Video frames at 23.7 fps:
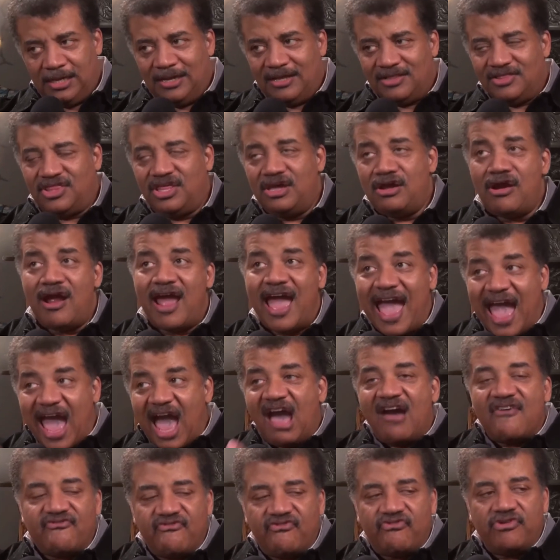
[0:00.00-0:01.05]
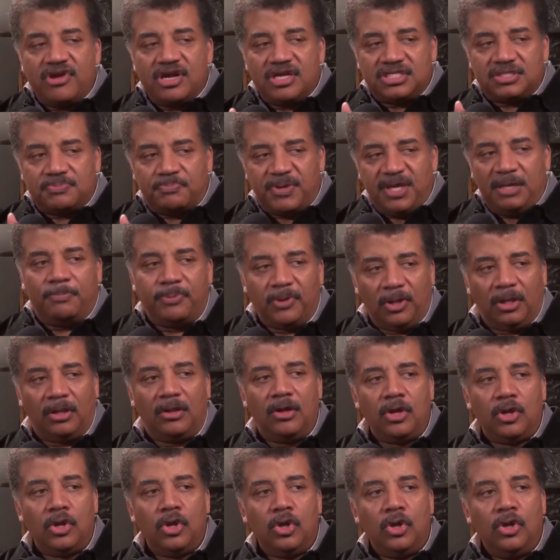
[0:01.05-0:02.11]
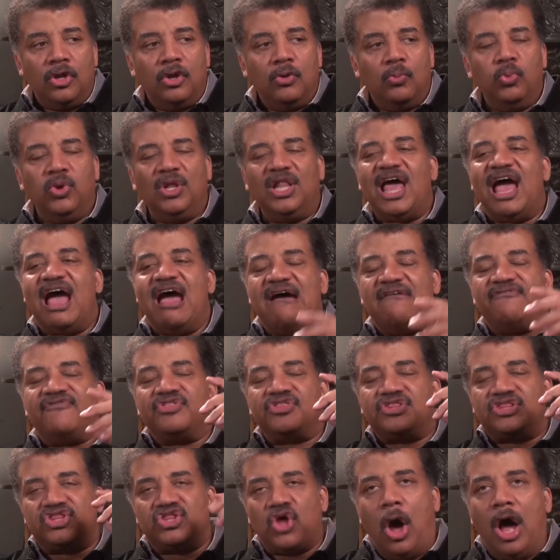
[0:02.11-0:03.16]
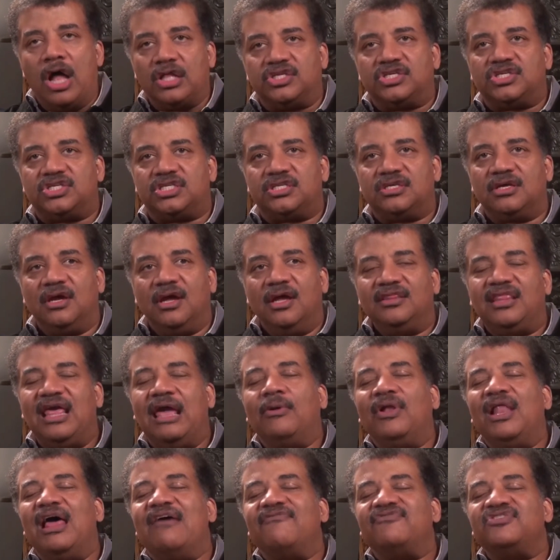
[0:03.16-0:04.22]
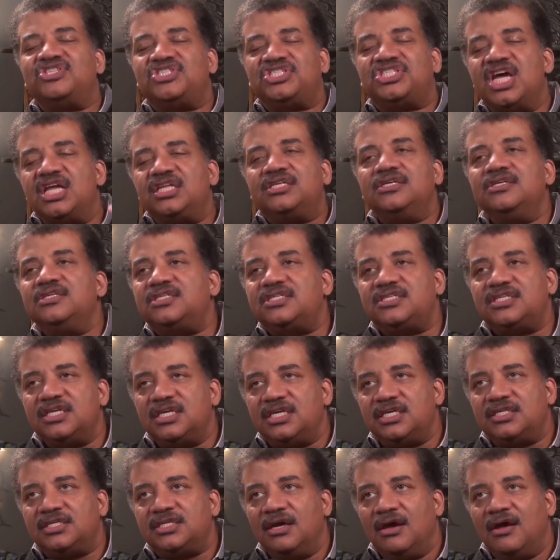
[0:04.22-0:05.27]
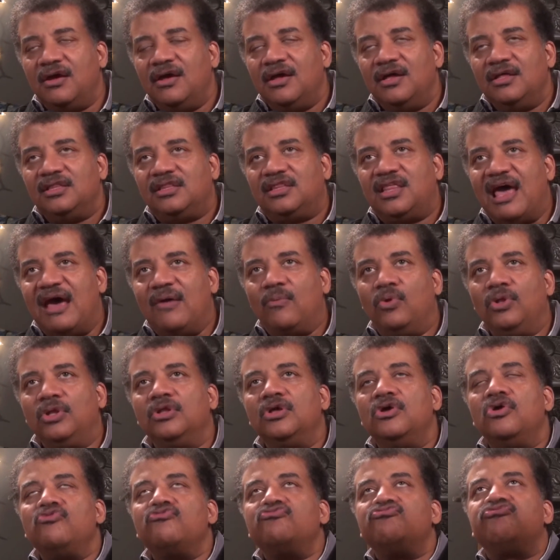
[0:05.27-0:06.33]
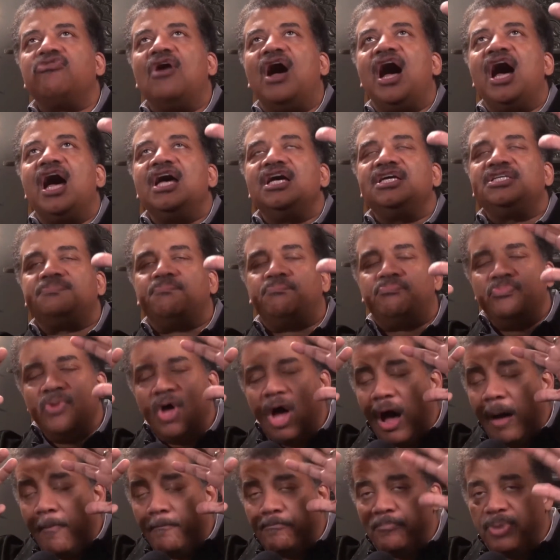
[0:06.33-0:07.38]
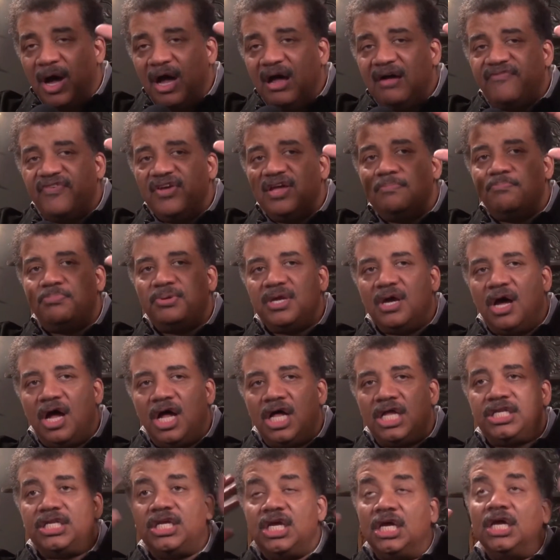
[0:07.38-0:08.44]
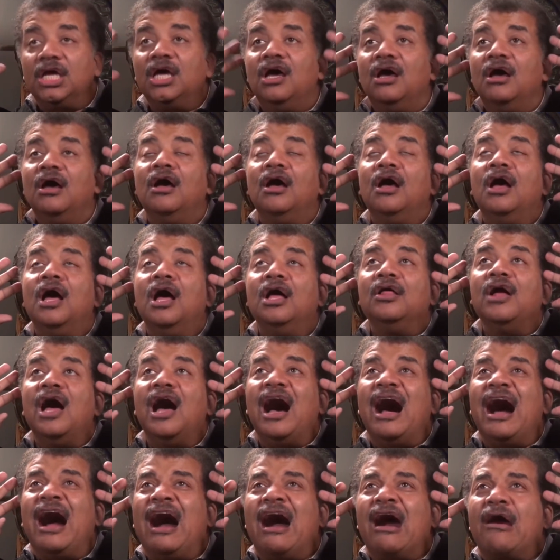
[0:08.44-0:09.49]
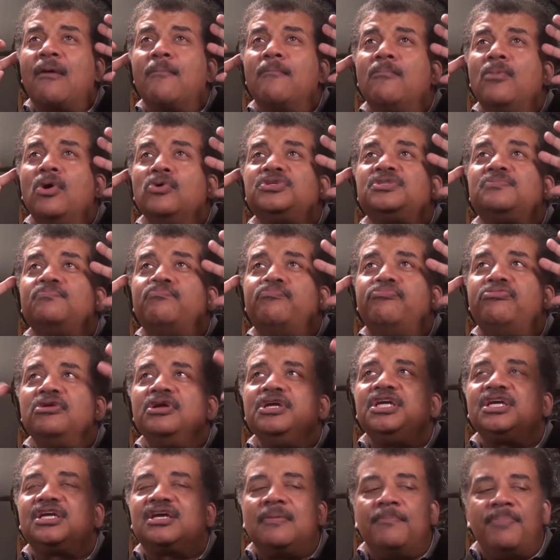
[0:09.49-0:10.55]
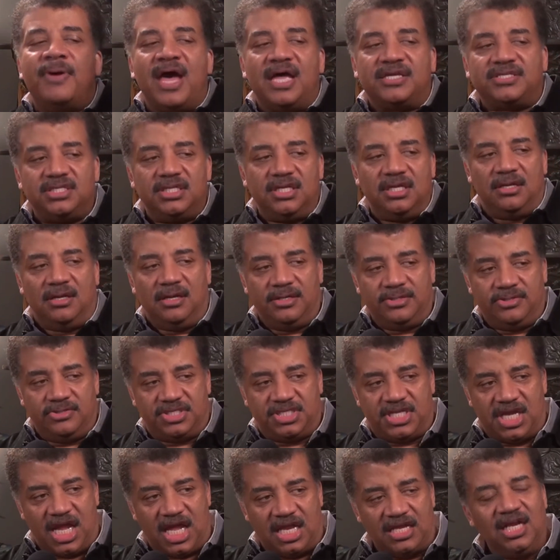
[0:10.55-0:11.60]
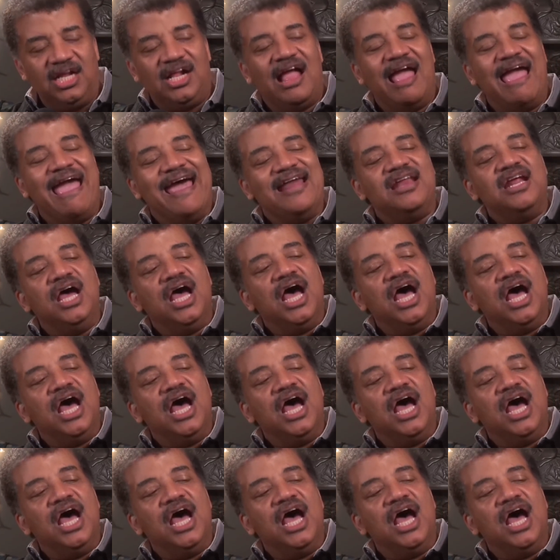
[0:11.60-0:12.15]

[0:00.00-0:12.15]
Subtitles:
their average people will have thoughts. They will have sentences that will rise above and beyond our most brilliant capacity to understand. And